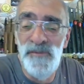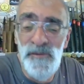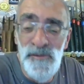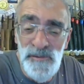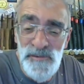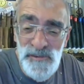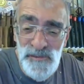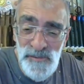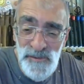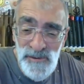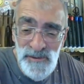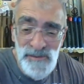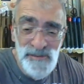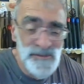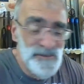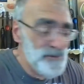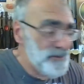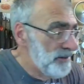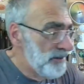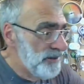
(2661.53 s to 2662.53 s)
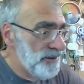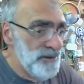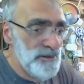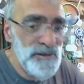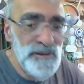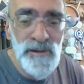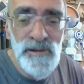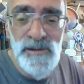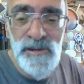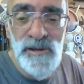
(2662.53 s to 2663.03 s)
anniversary.
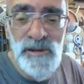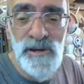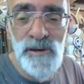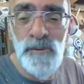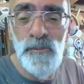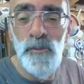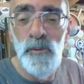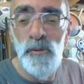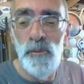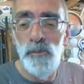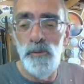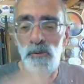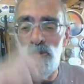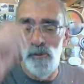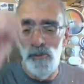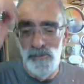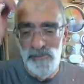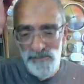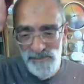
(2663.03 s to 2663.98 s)
You need to get out more, Paul.